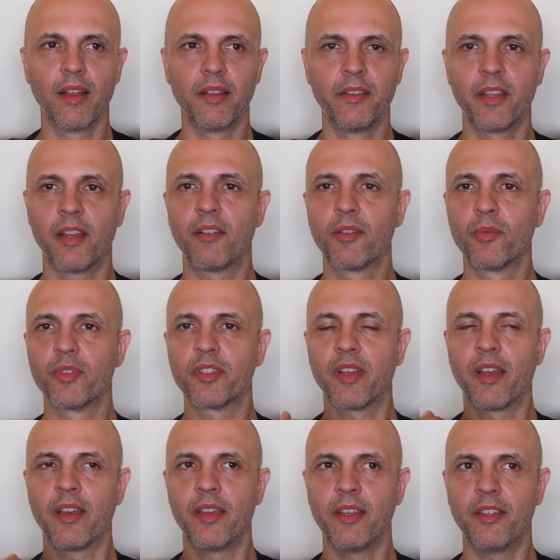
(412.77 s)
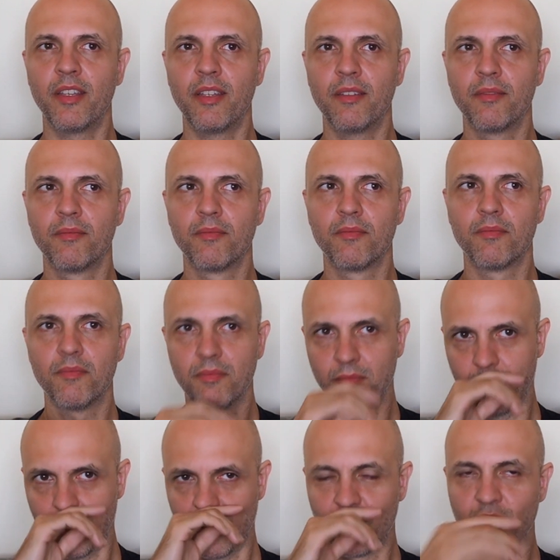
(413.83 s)
Not only was I
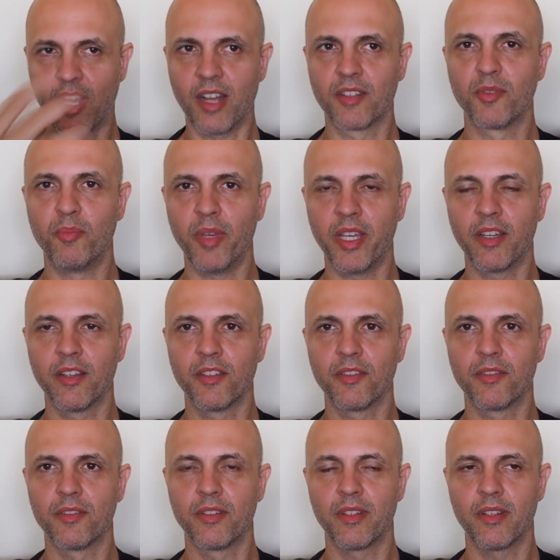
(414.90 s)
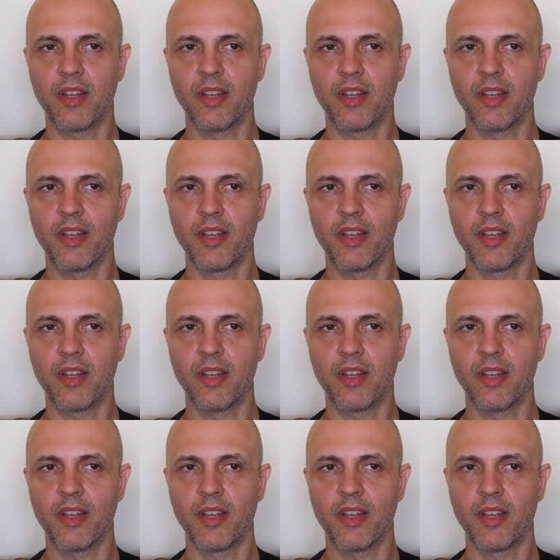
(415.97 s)
shocked because